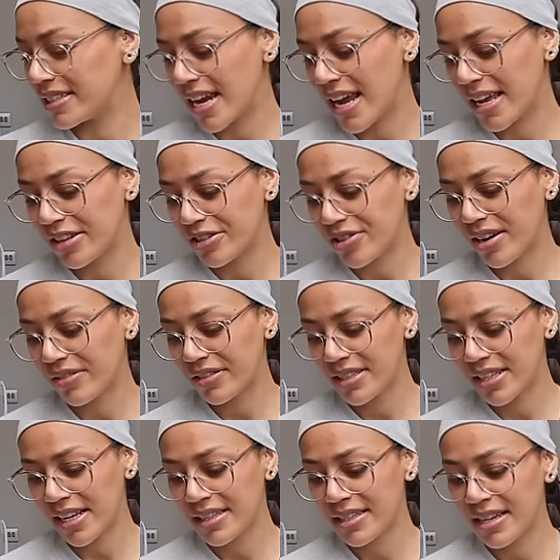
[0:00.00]
today in the Trafford
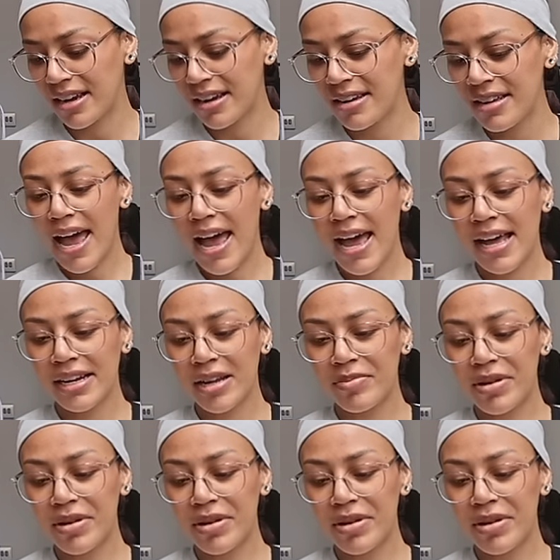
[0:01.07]
Centre. And I